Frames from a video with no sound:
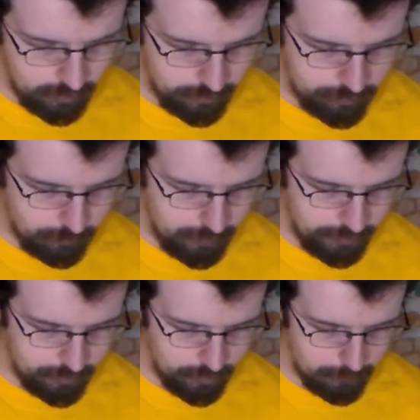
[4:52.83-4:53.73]
there's the
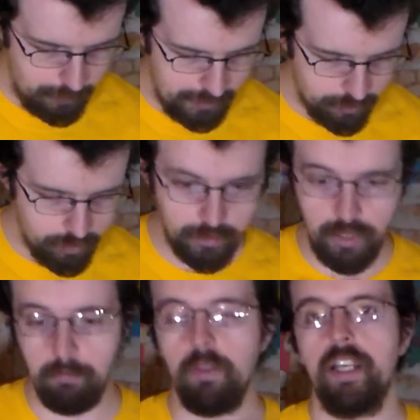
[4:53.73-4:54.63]
one that's in the packaging.
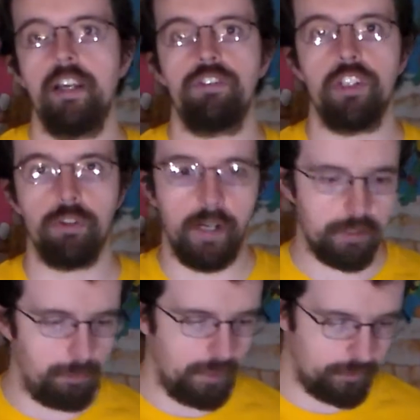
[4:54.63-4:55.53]
Yep, he has the
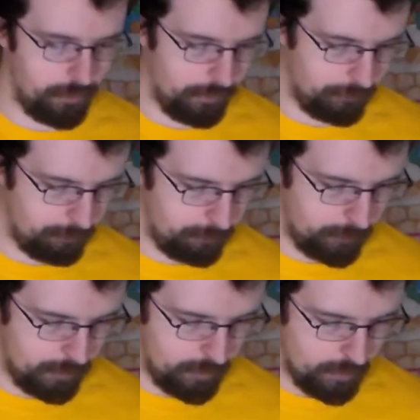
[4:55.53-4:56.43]
correct belt on.
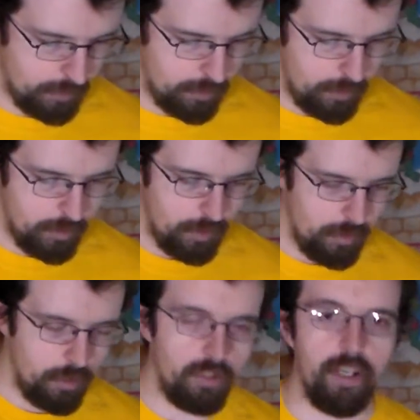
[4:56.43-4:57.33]

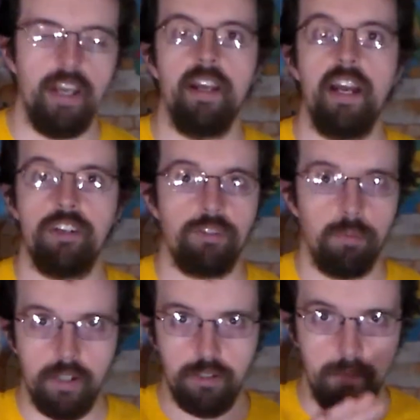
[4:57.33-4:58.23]
Okay, I
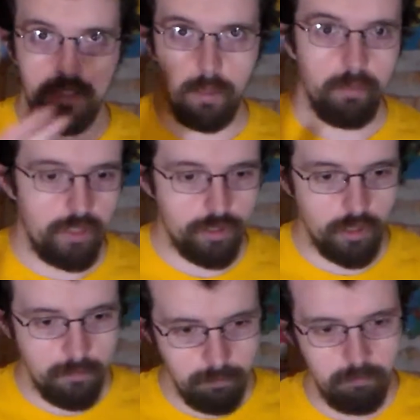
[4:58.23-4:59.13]
just wanted to be doubly
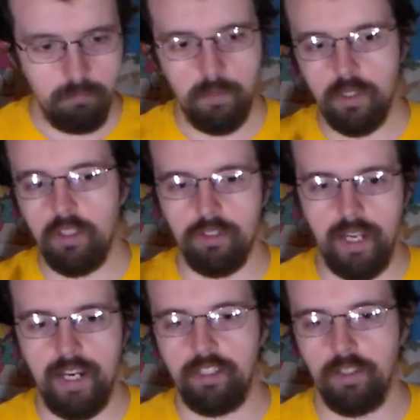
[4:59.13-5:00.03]
sure,
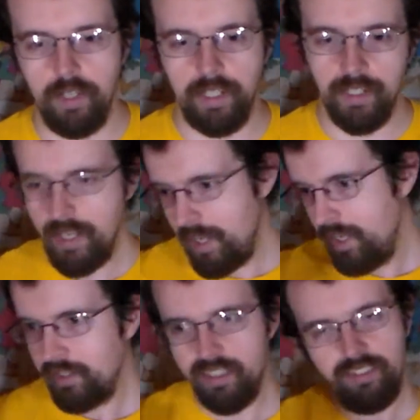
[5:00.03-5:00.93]
because I hate going,
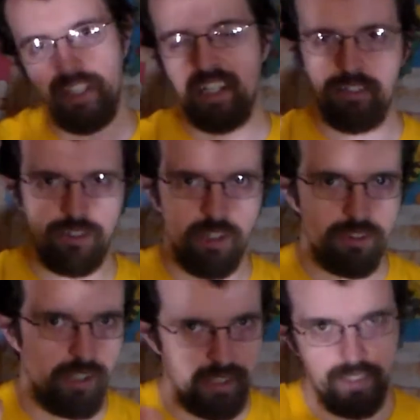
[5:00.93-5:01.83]
this thing is
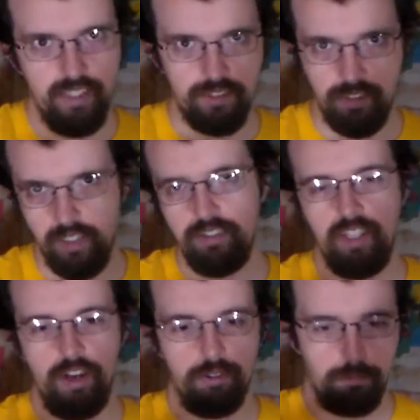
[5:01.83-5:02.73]
just like this, and this
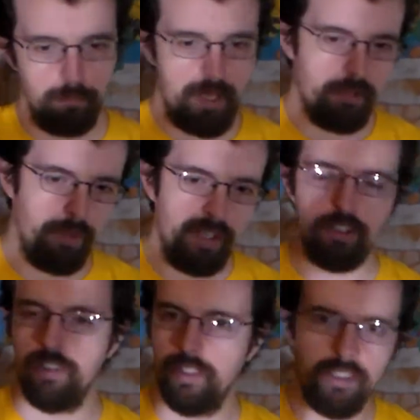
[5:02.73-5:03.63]
is how it's
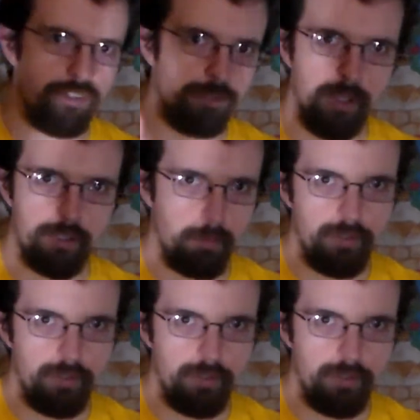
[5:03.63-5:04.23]
manufactured, and this is the way it's